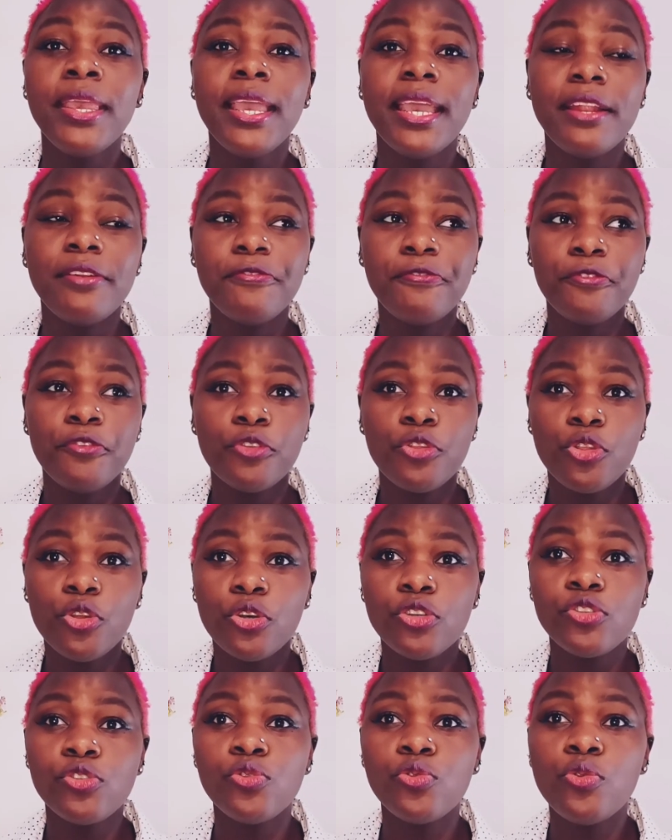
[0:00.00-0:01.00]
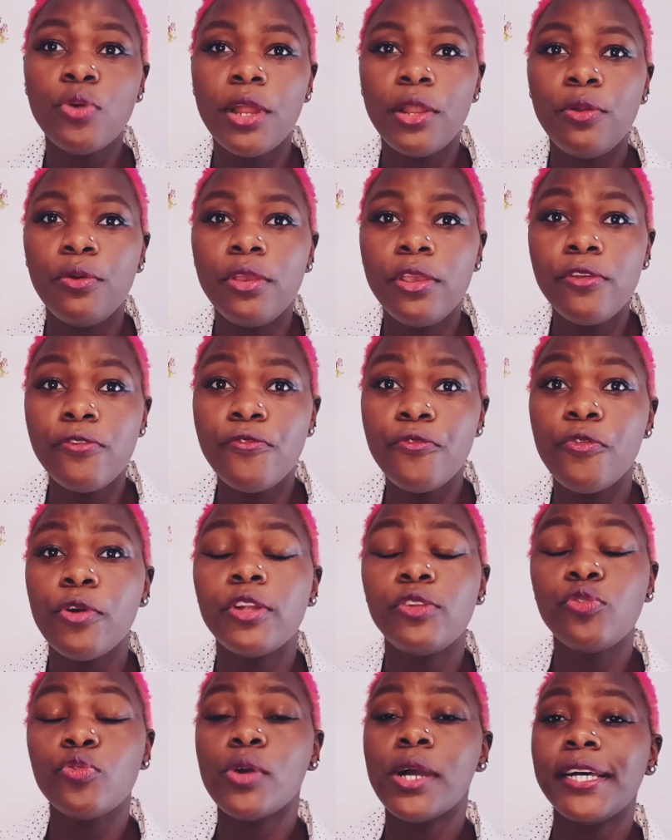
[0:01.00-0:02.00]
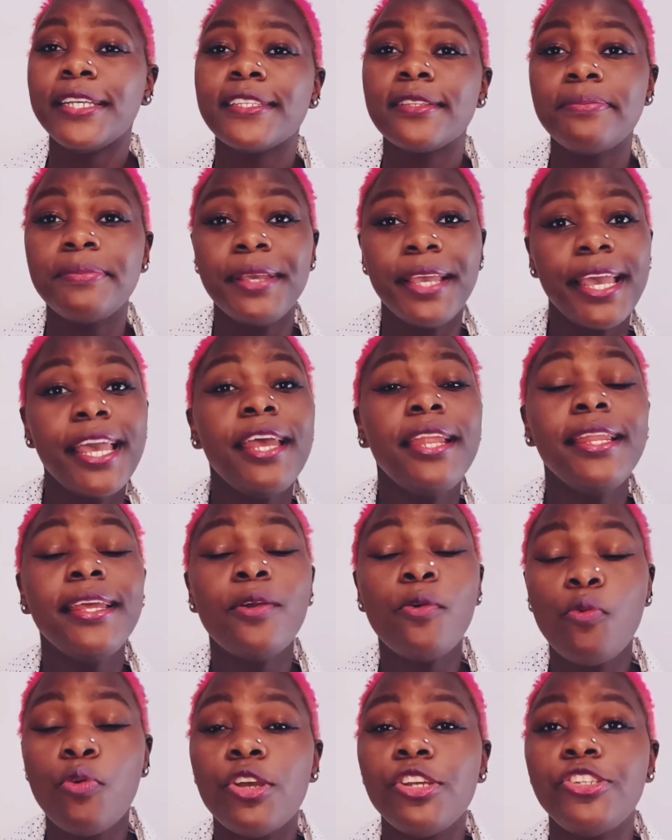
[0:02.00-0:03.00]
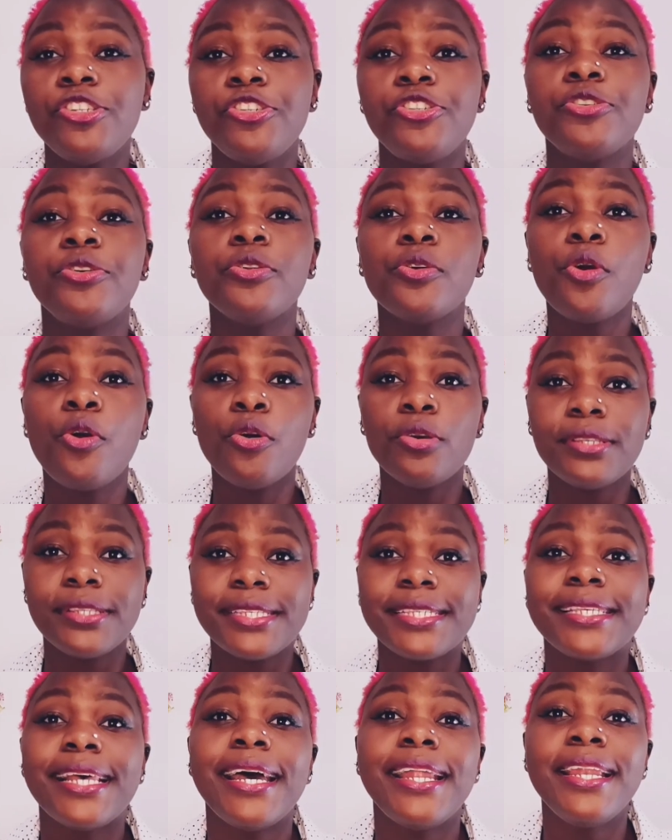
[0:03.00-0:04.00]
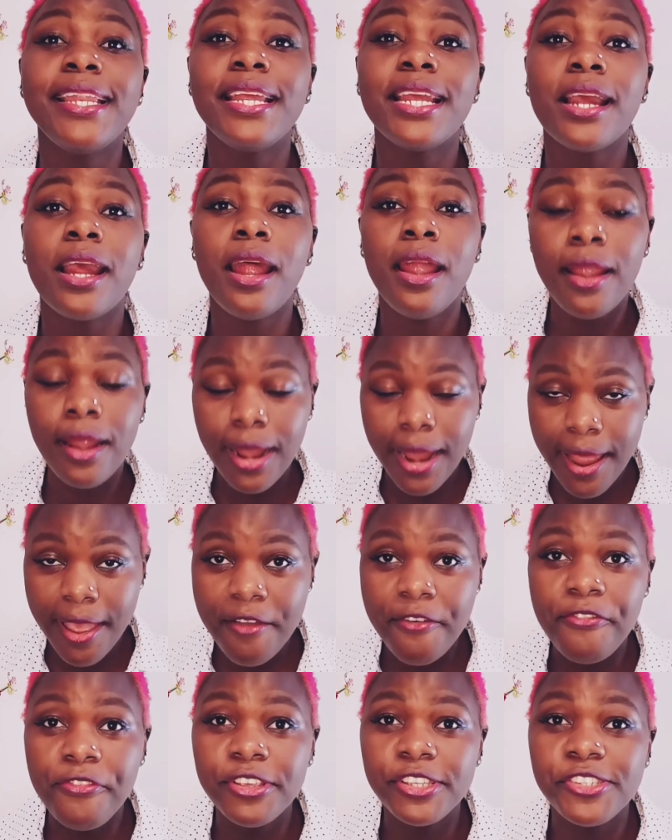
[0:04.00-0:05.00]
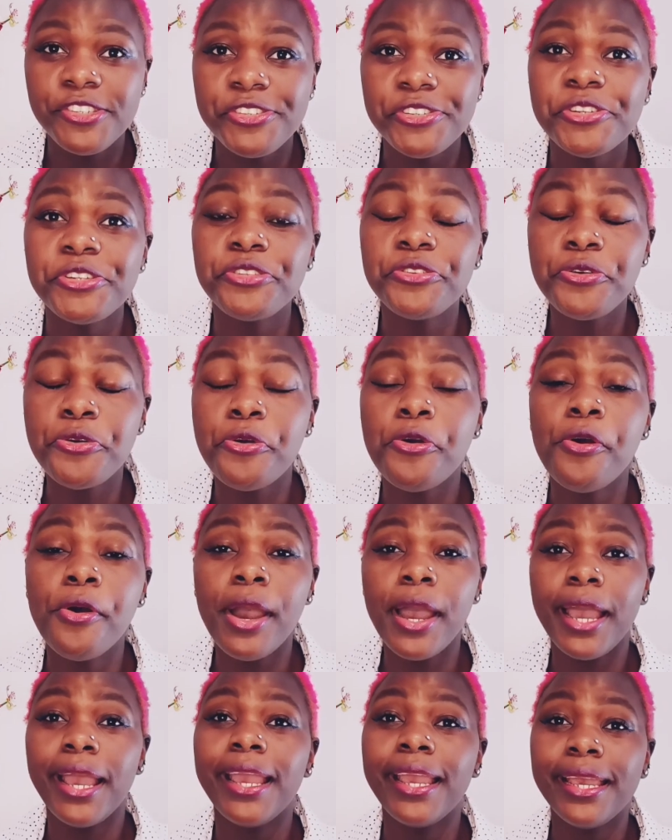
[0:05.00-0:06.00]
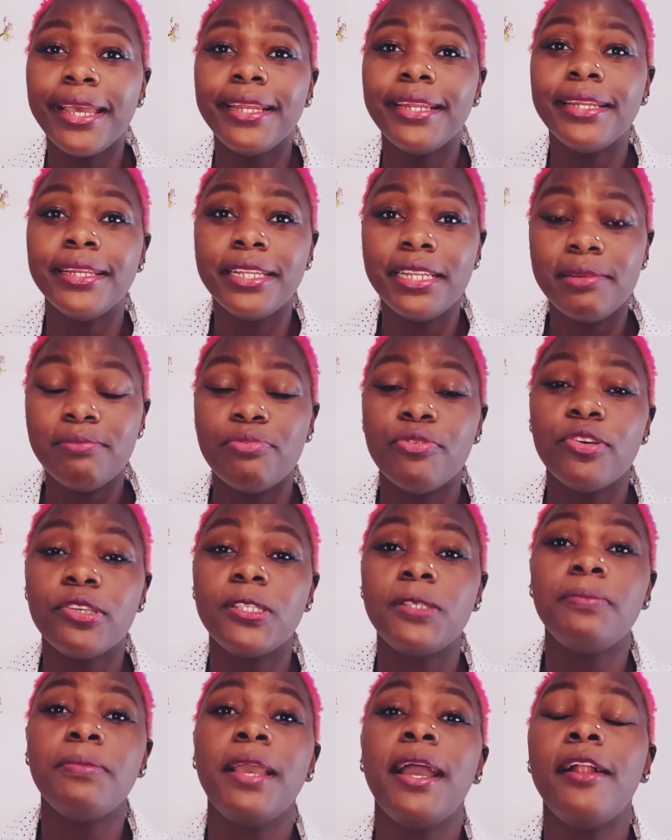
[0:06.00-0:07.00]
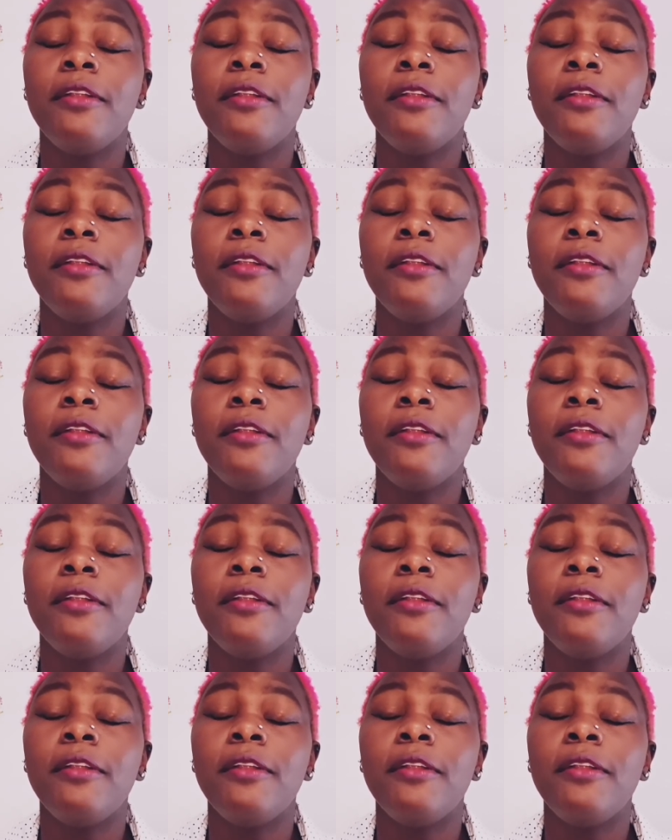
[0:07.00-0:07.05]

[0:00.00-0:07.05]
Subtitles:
And for those who are looking forward to ask me any question concerning FSU, go ahead and inbox me.